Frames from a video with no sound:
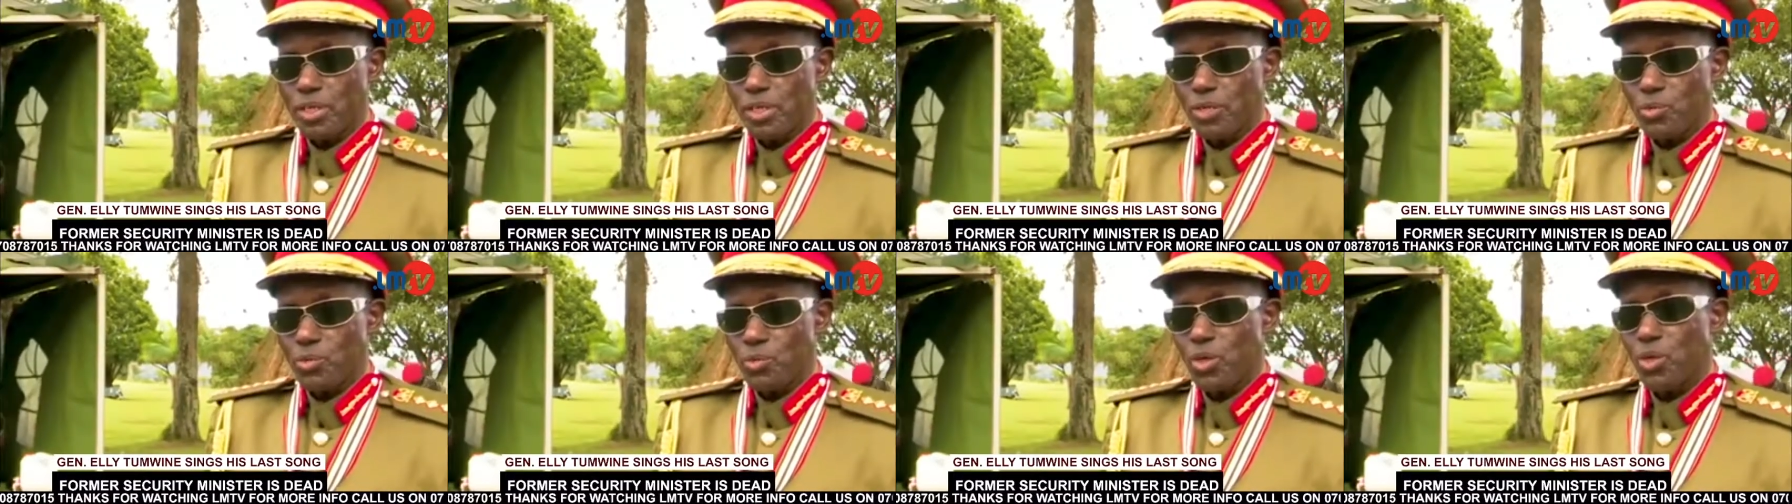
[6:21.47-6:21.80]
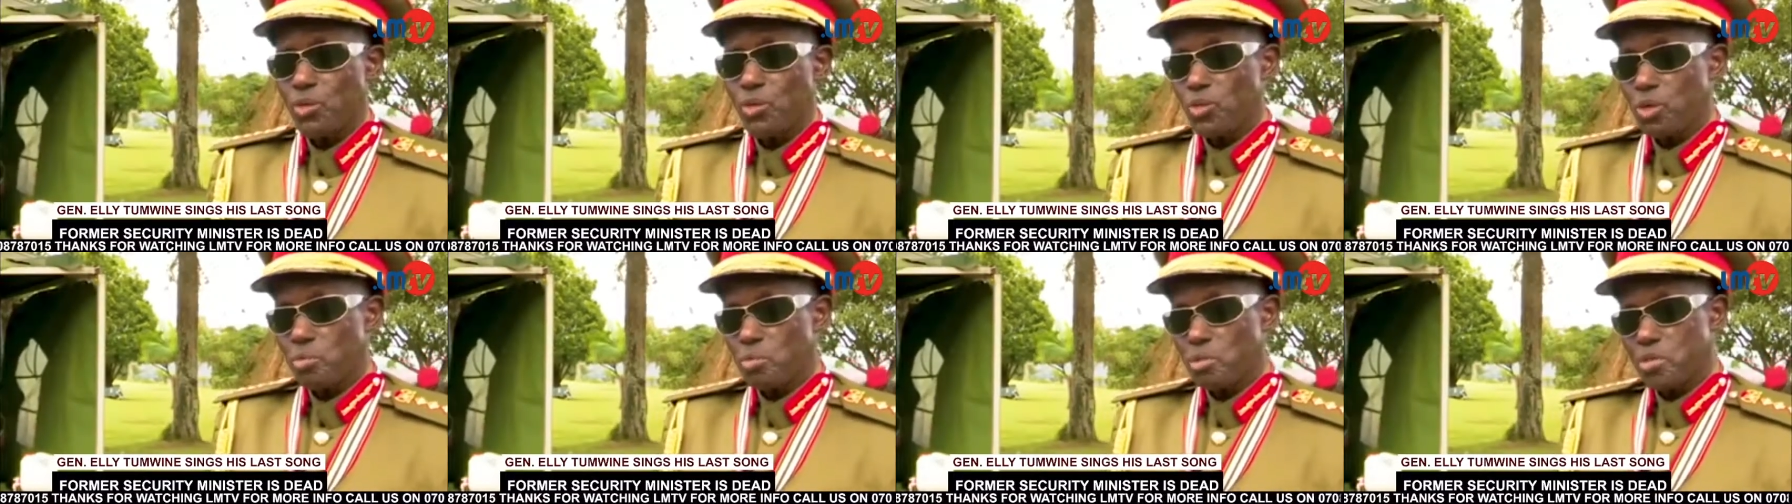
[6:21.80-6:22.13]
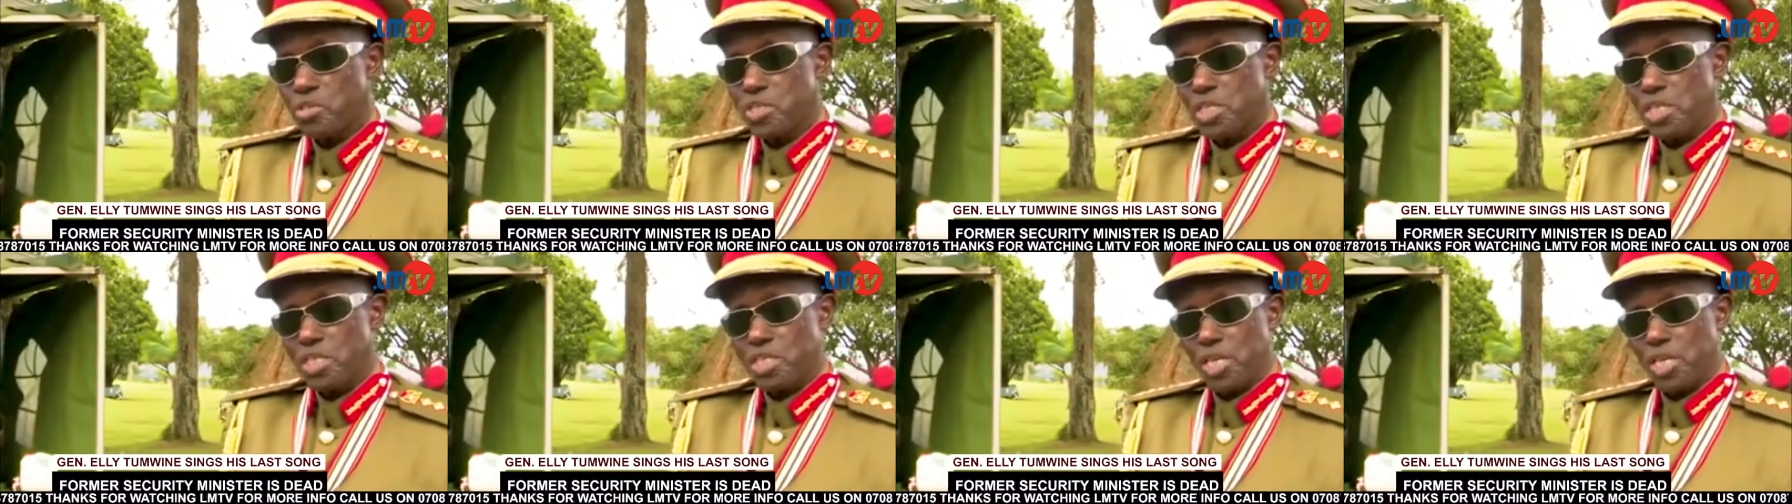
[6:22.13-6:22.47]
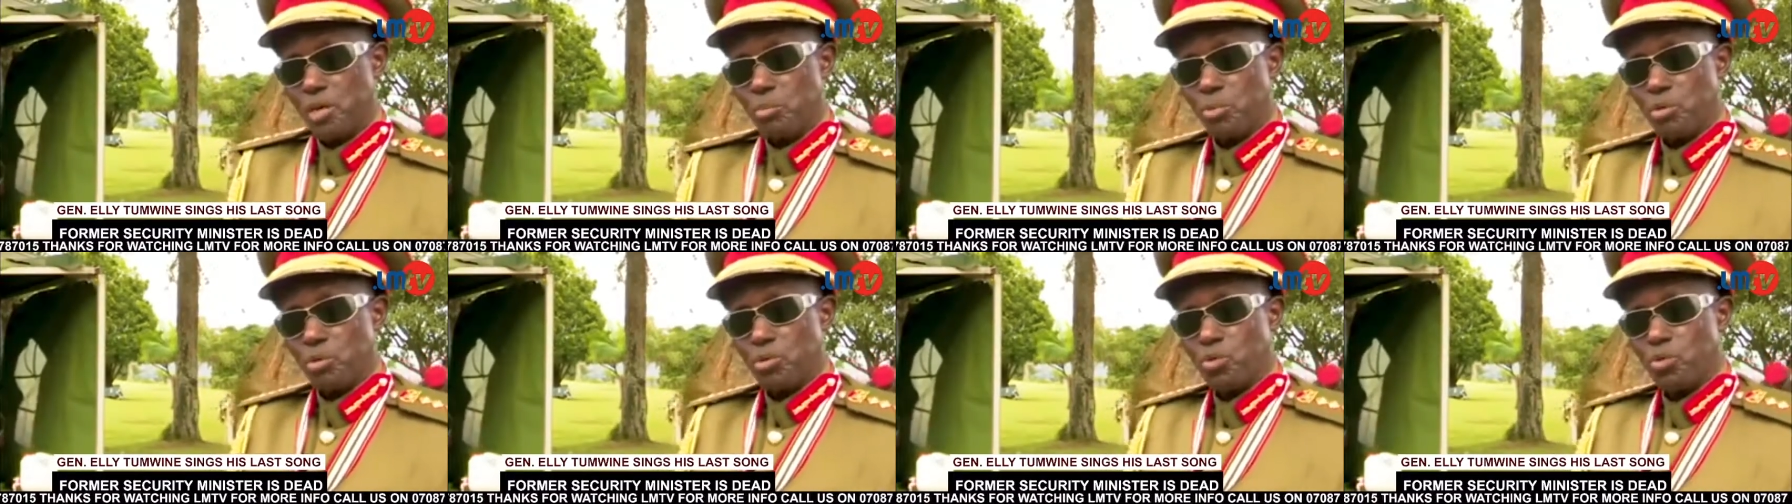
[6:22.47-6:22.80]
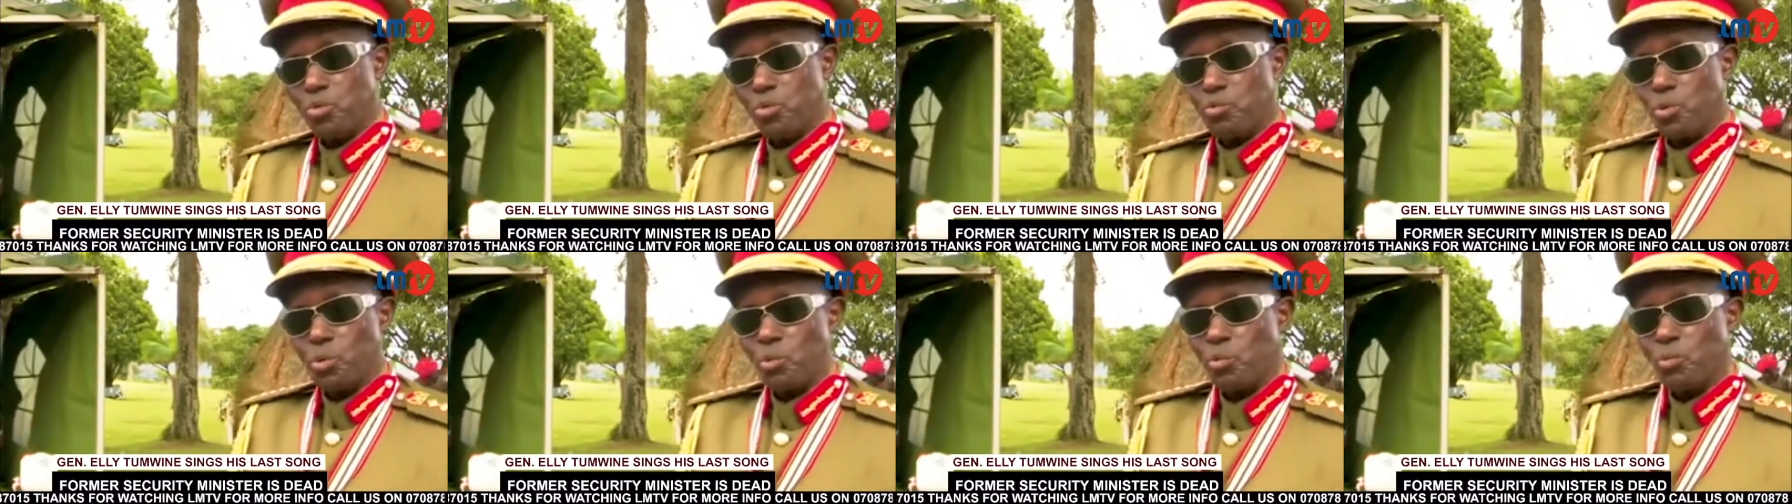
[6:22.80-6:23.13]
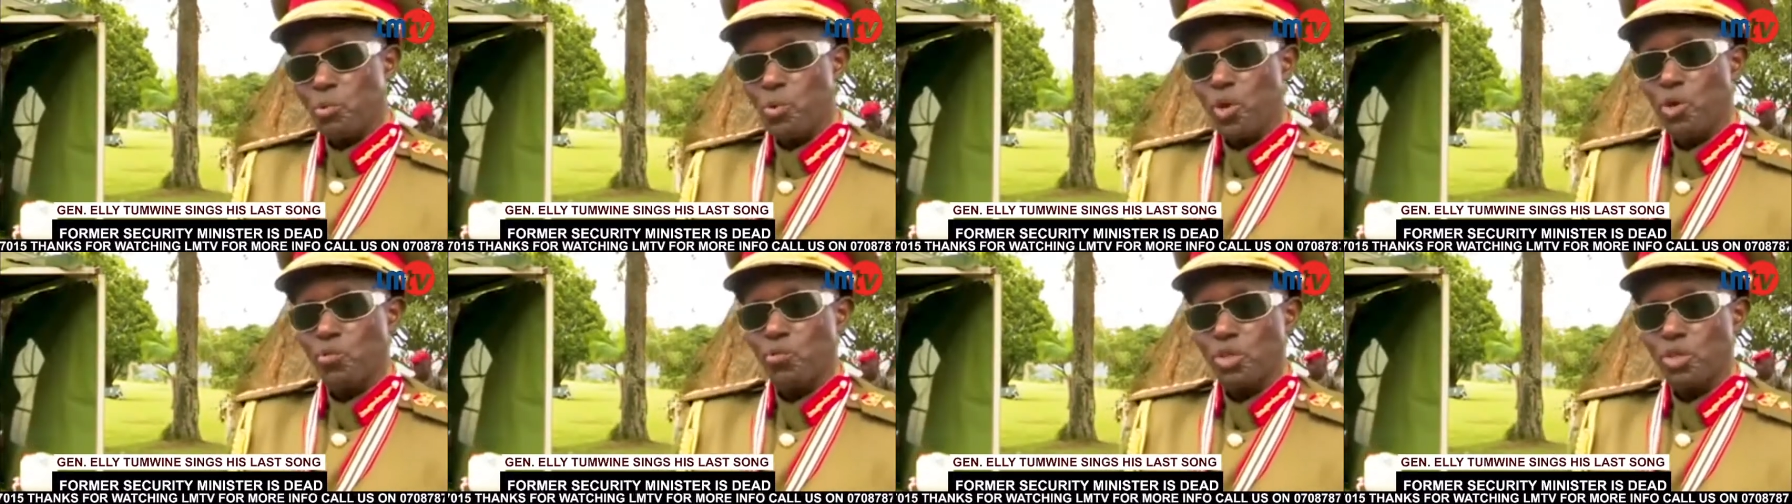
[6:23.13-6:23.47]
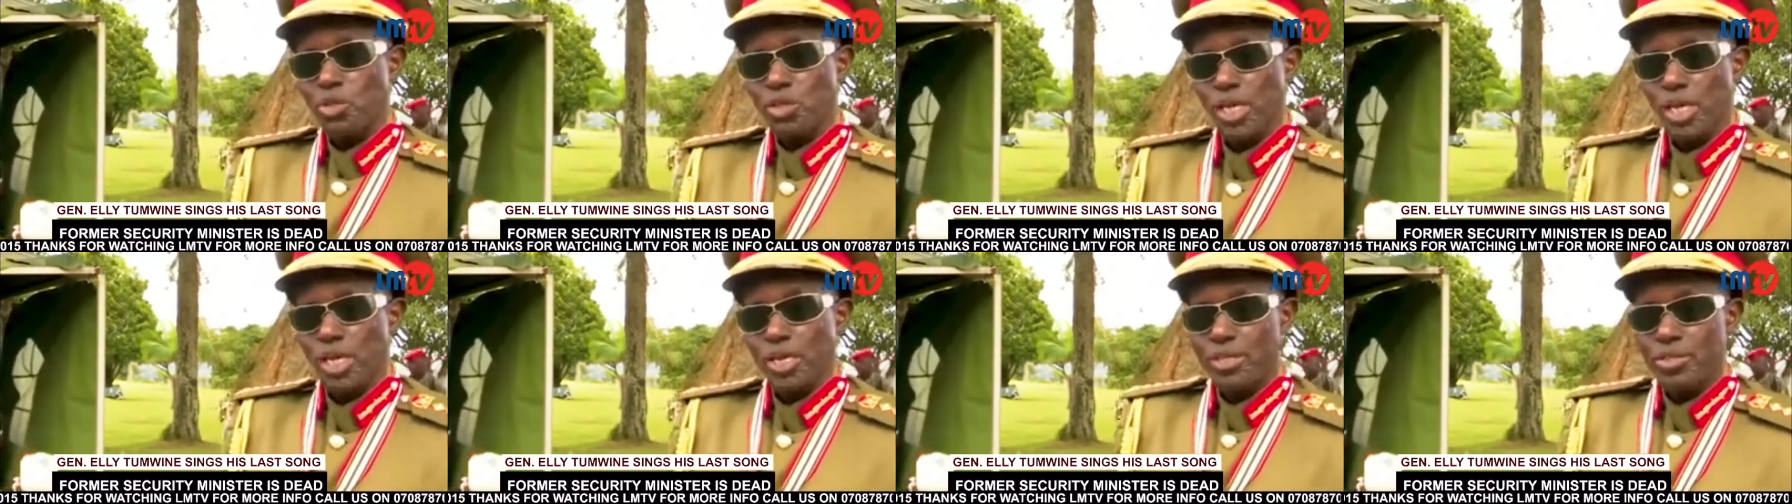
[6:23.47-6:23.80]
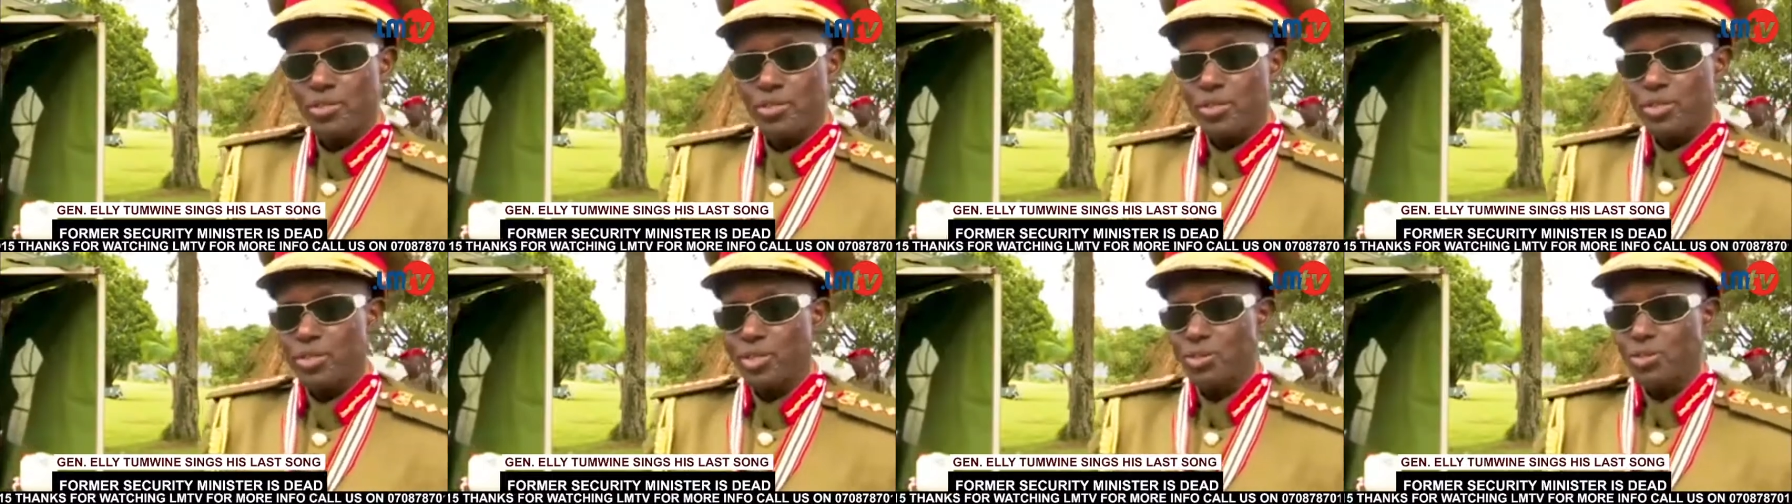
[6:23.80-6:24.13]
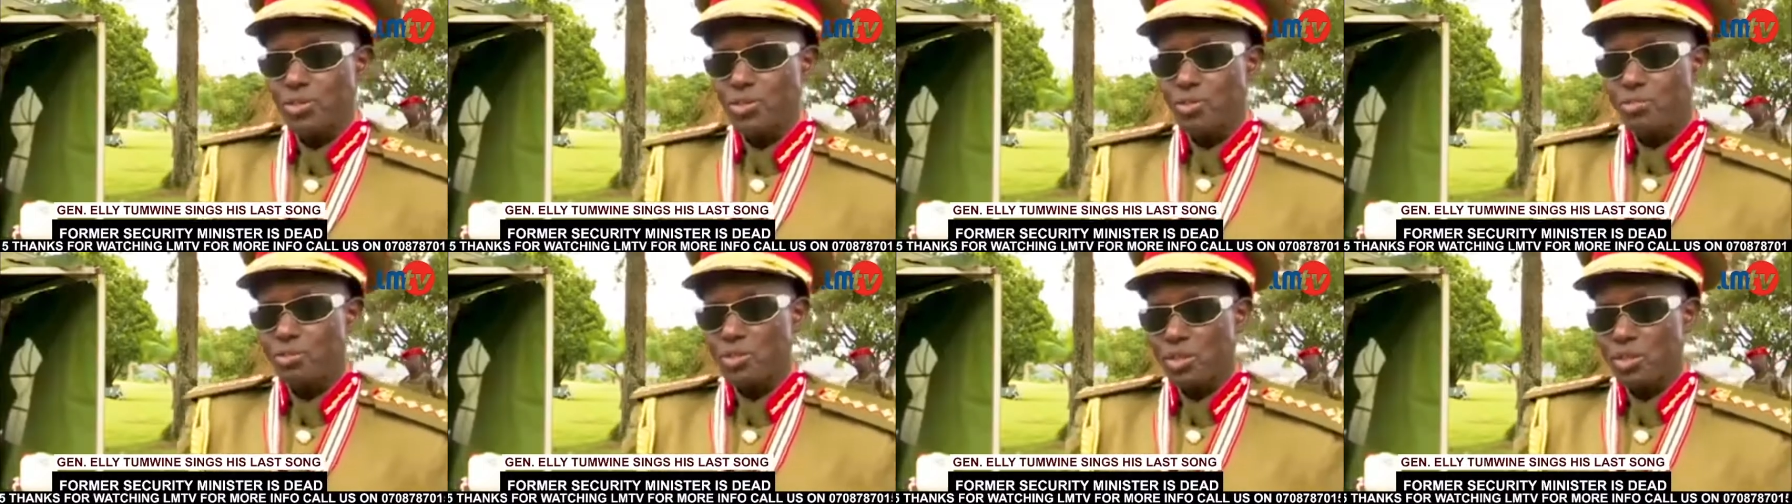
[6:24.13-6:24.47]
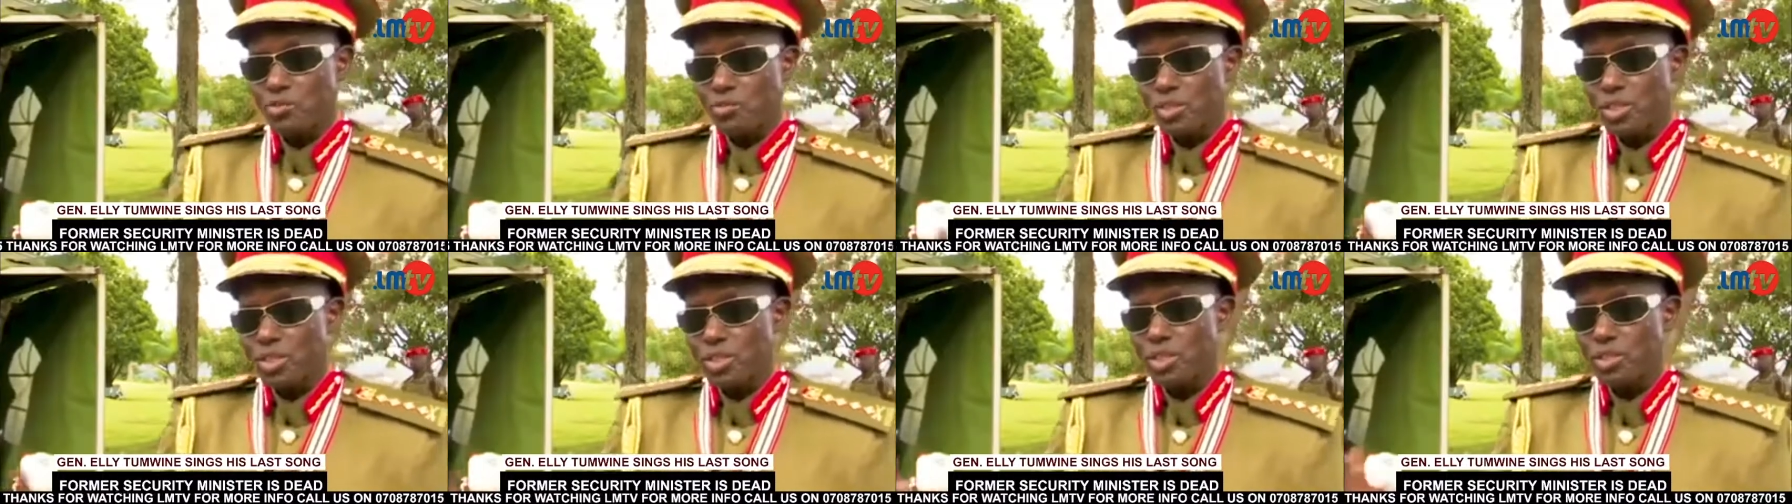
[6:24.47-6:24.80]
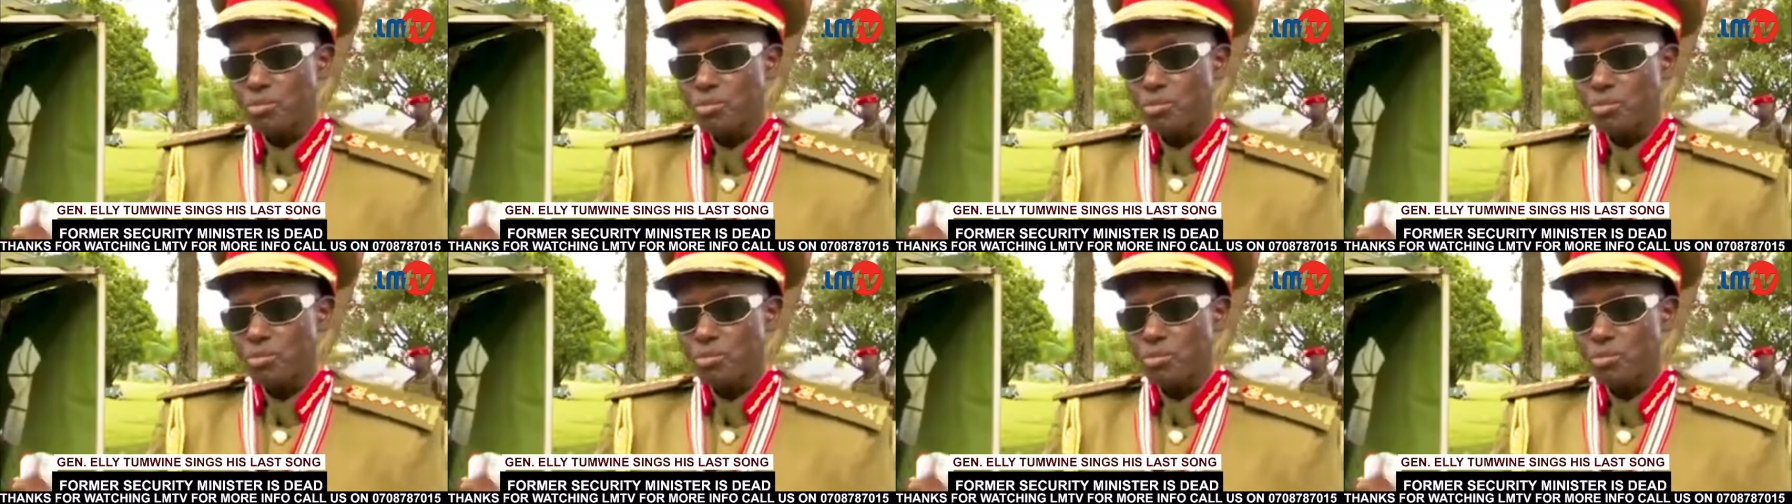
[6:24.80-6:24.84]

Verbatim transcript: One of the best examples of people who have retired is John Seven,